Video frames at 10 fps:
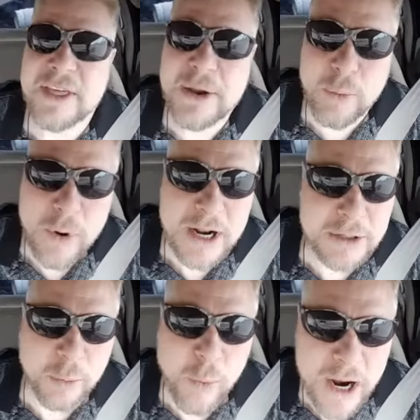they
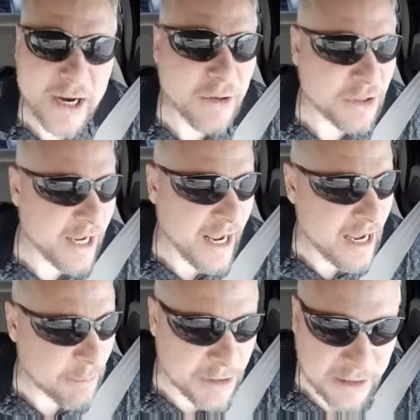want. Why aren't they
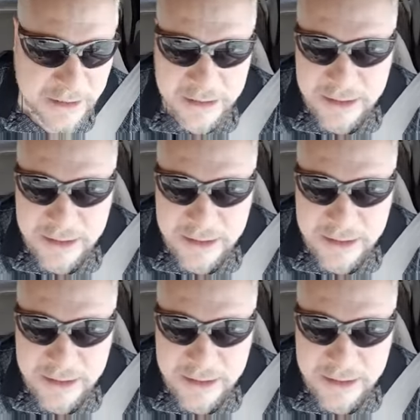happy?